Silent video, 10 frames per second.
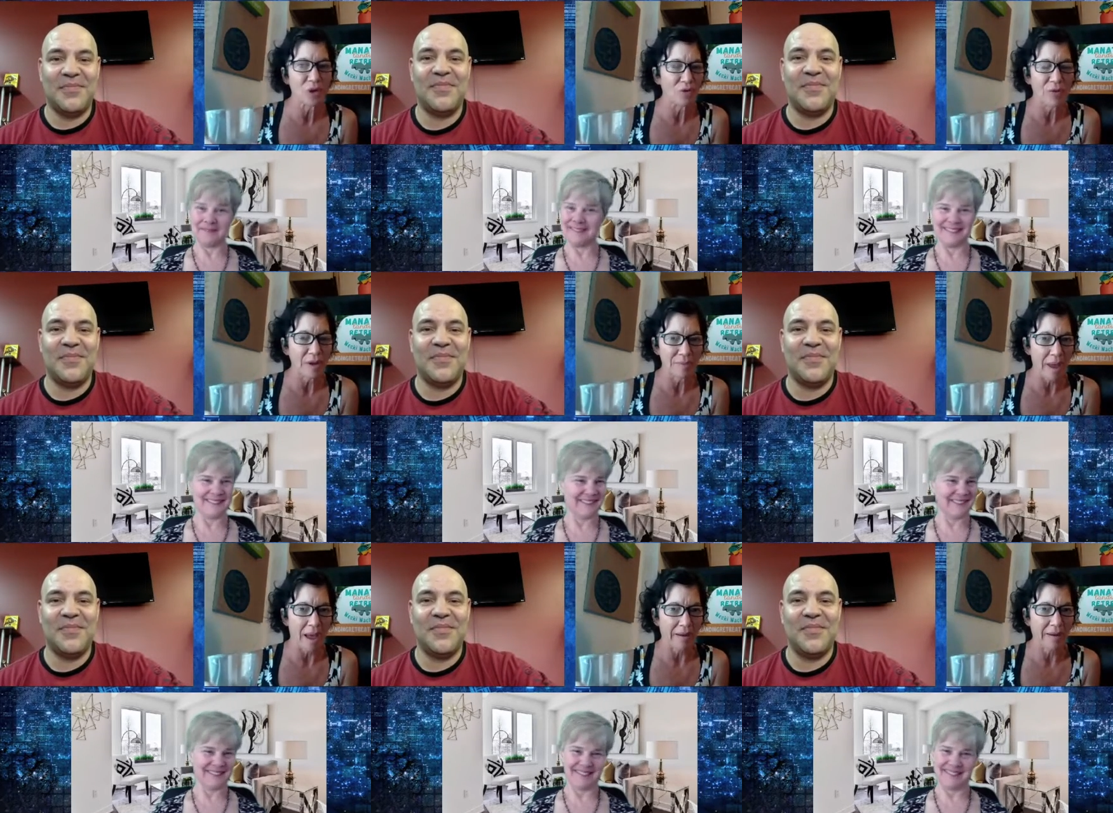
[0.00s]
Speaker 1: your fun
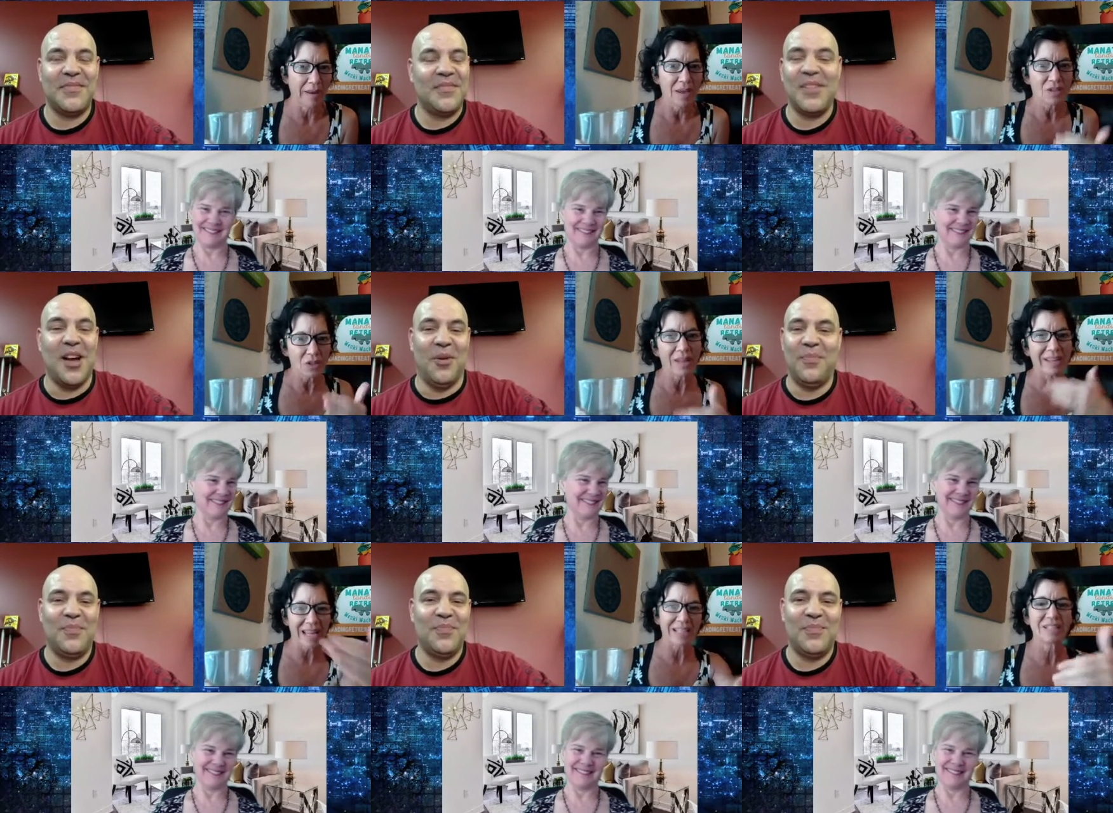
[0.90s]
back. No. So
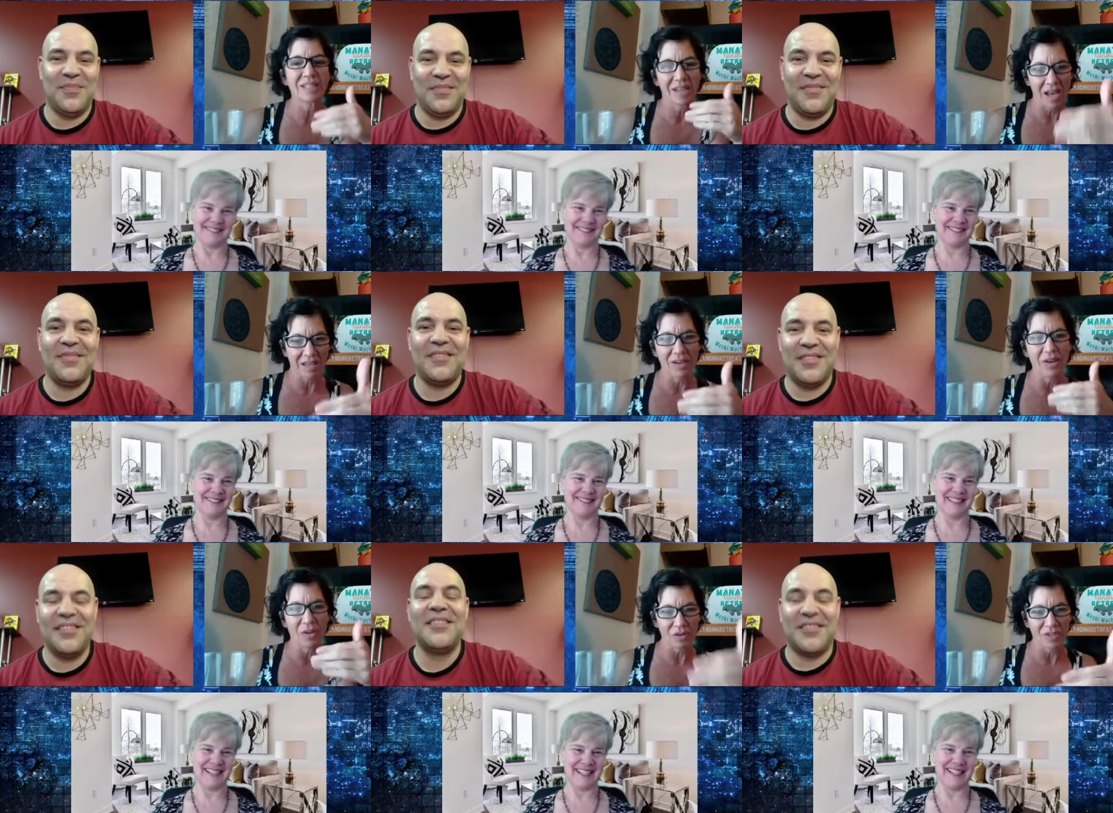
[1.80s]
like that's the you
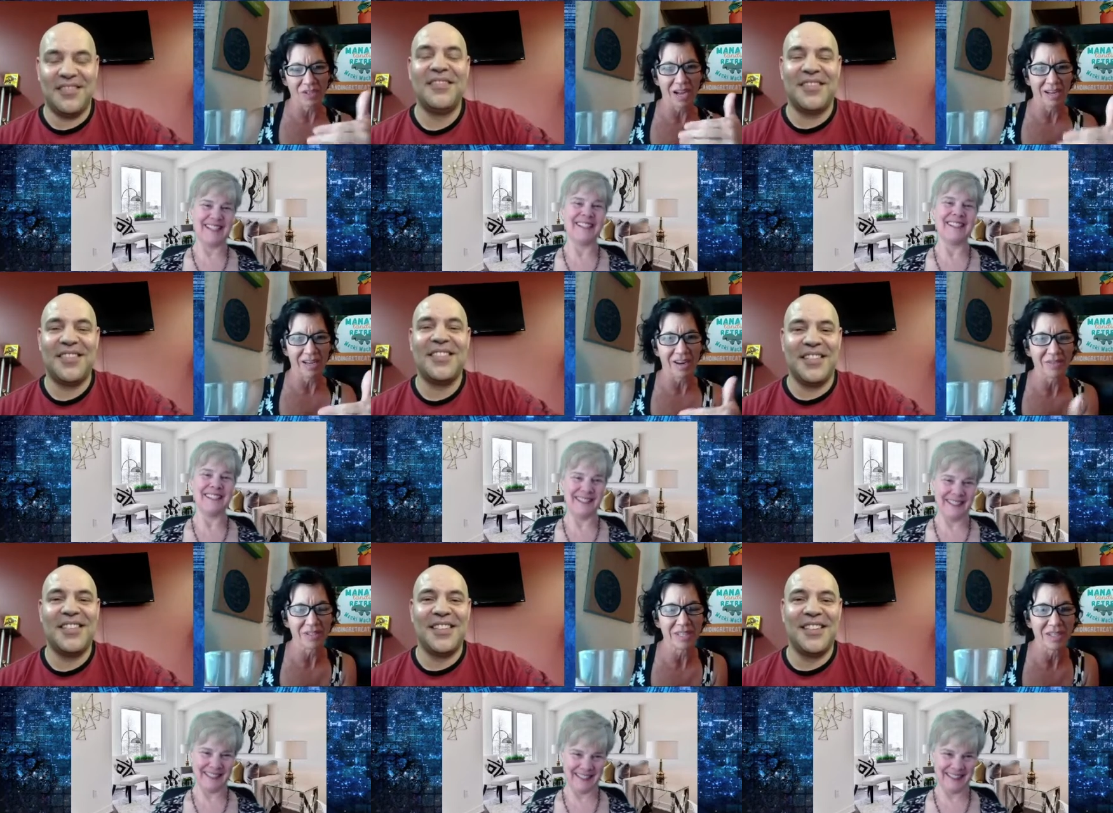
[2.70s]
know those are the kind of
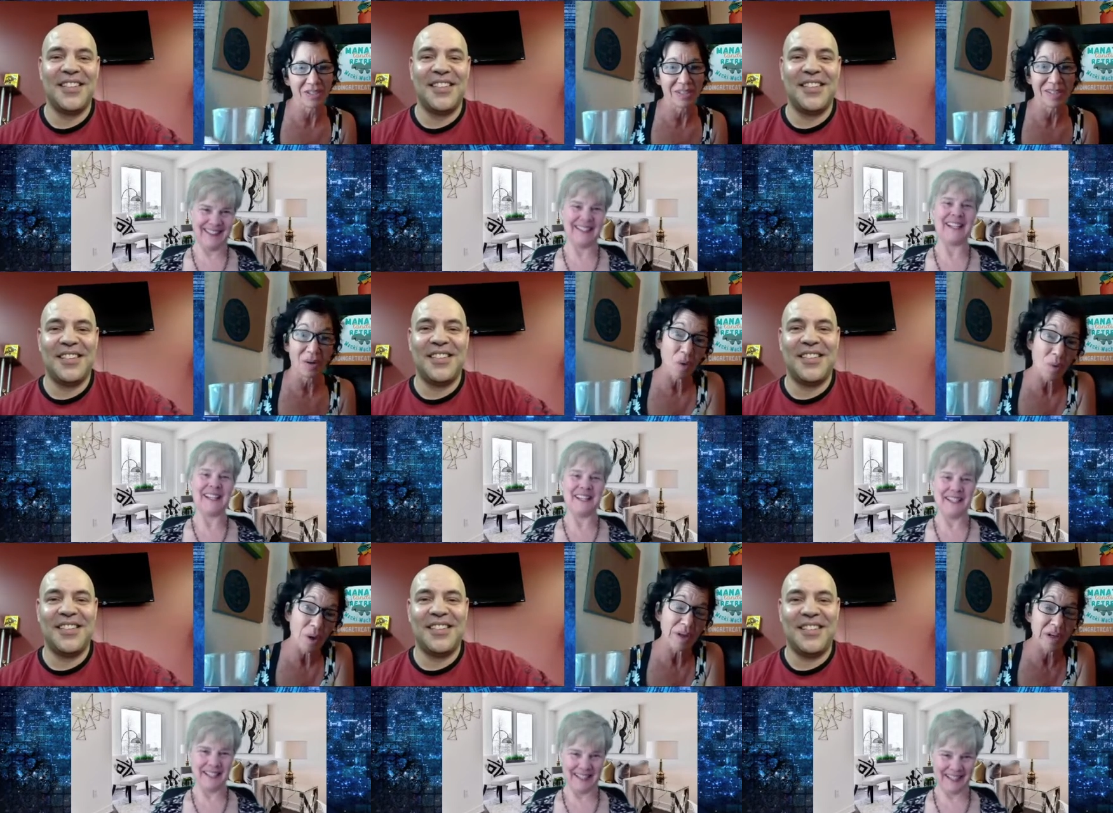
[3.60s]
conversations. Like, well,
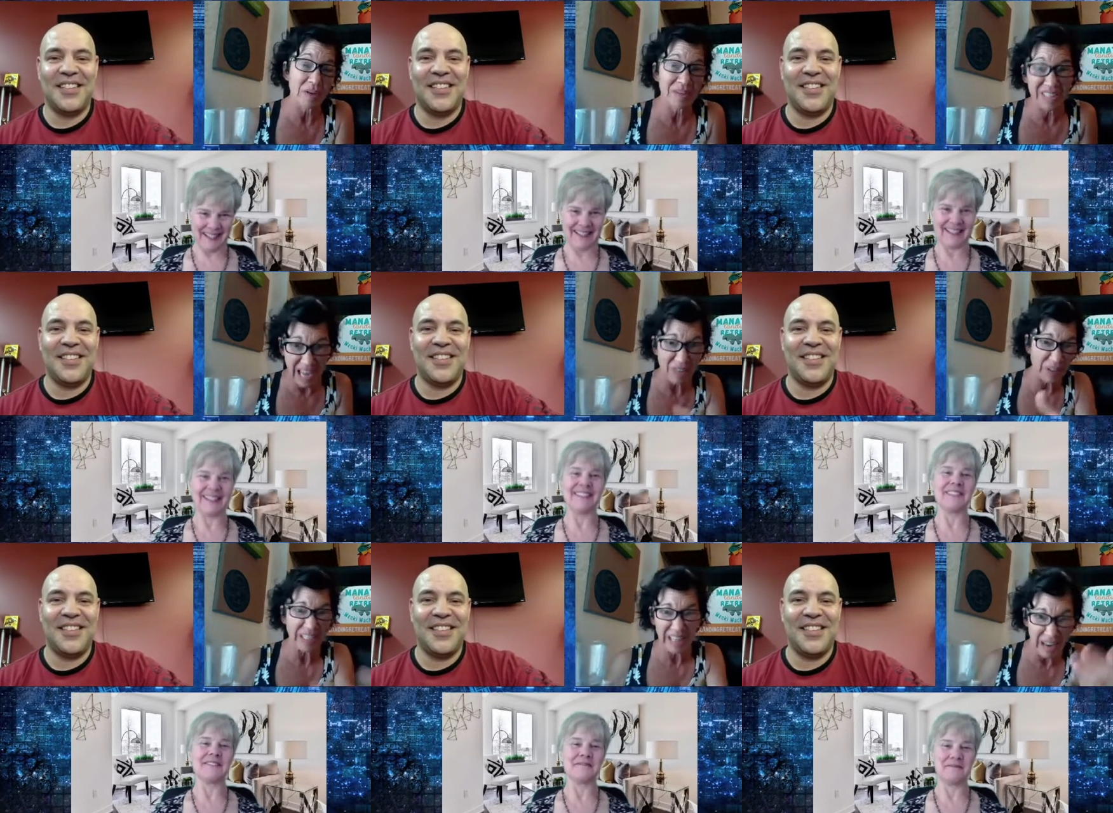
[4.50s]
what you know is that
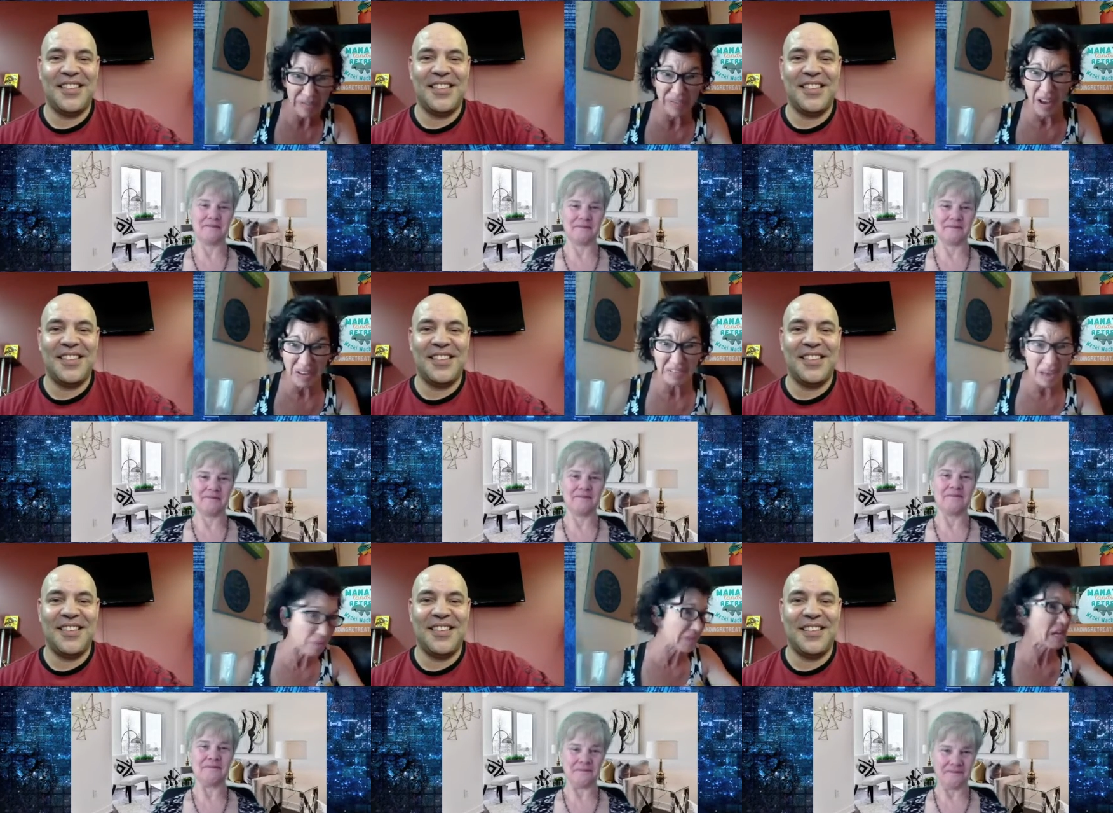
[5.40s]
really that fun?
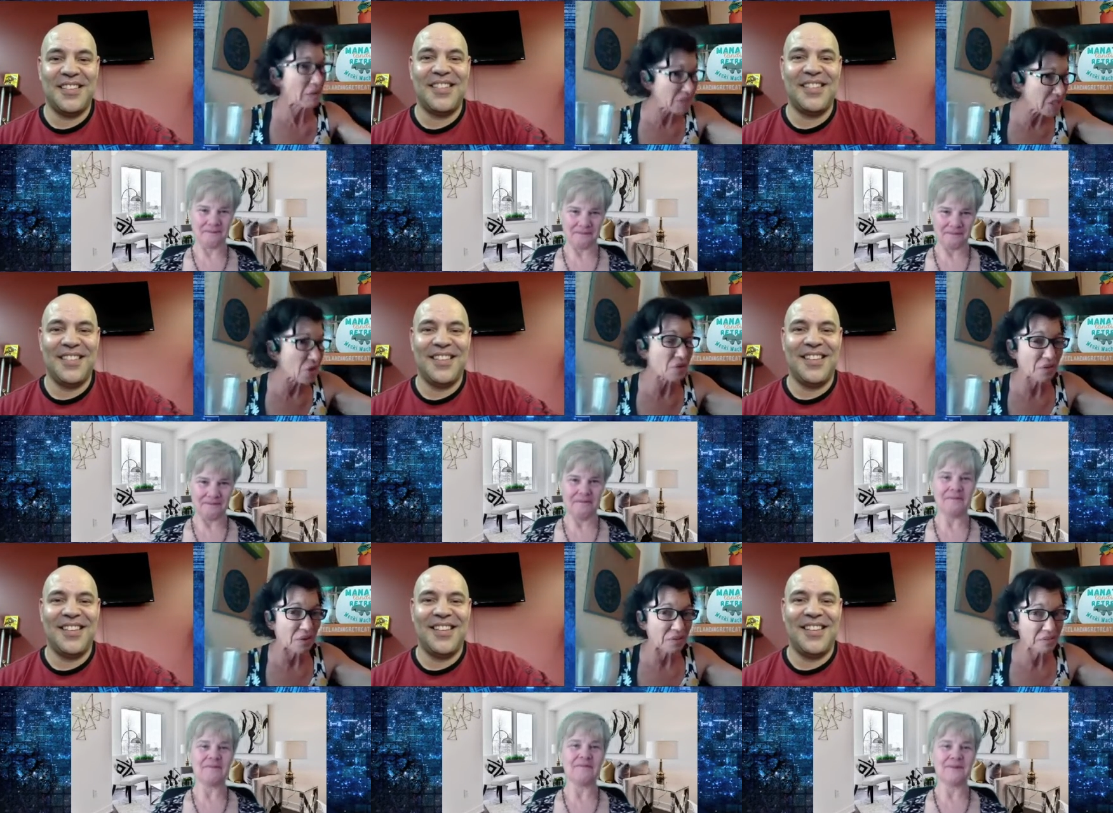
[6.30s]
That would now it's
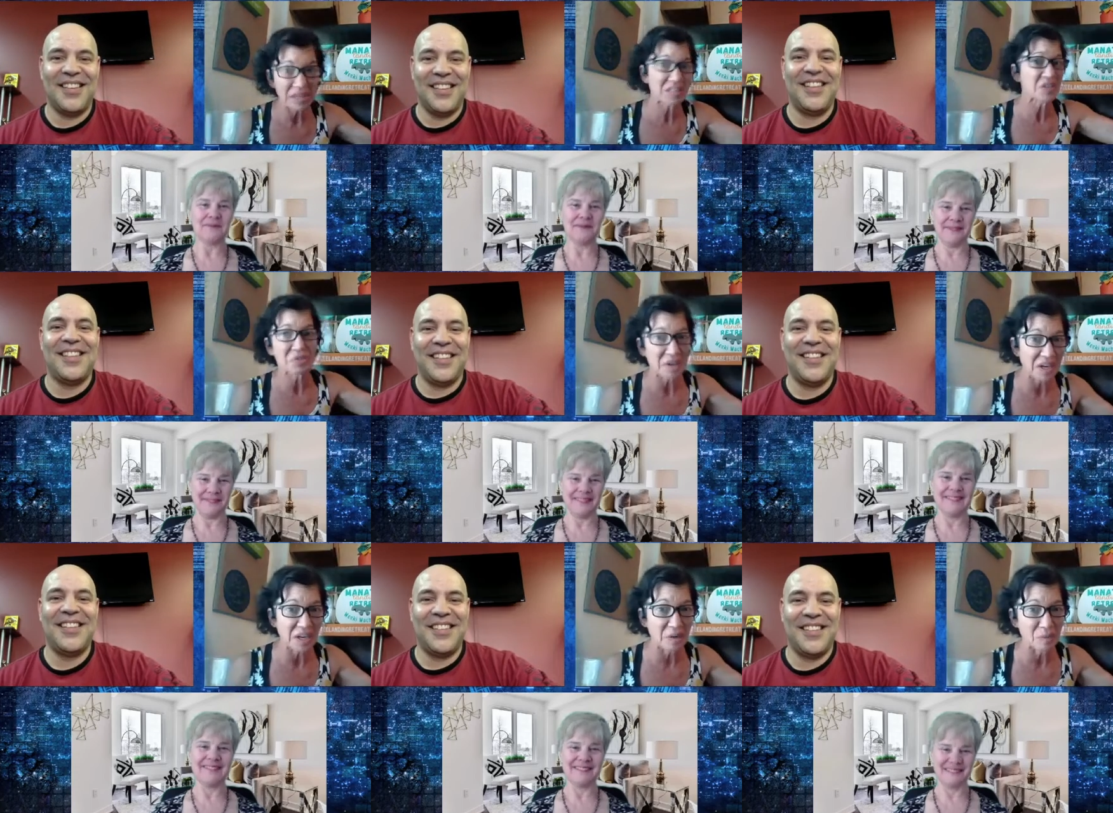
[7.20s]
over. Not so fun
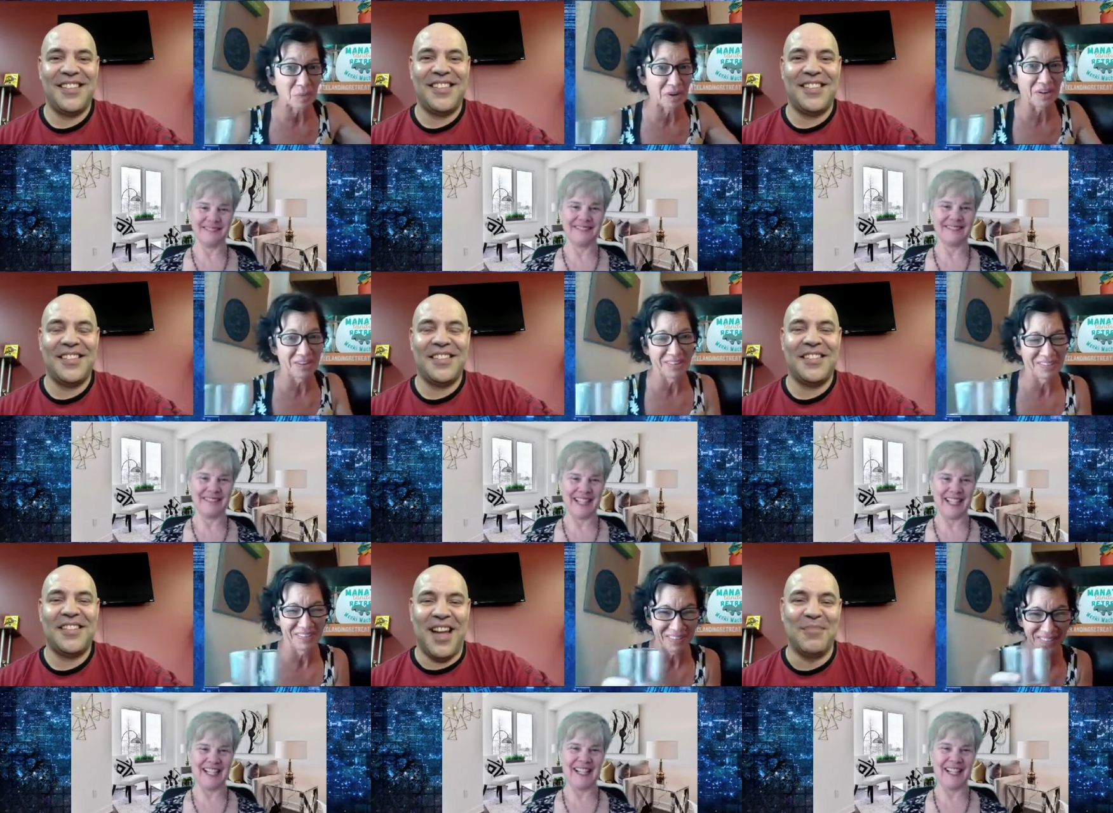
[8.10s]
anymore.
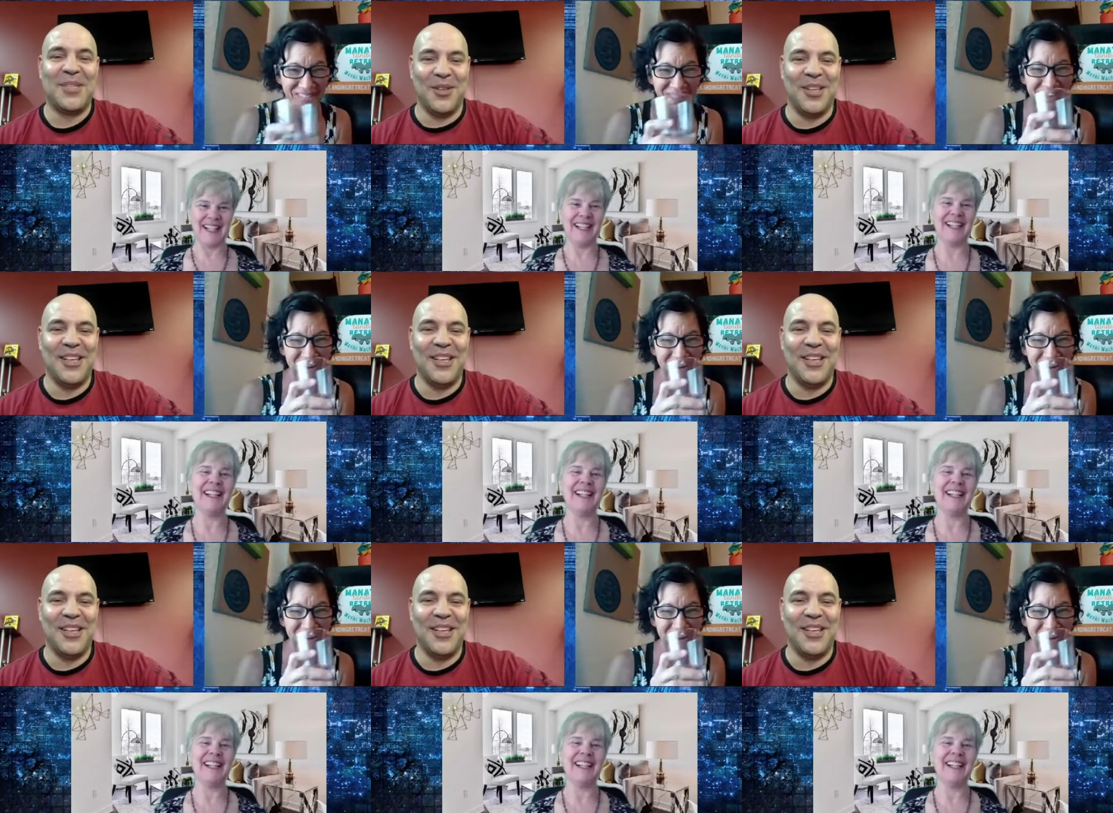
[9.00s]
Okay.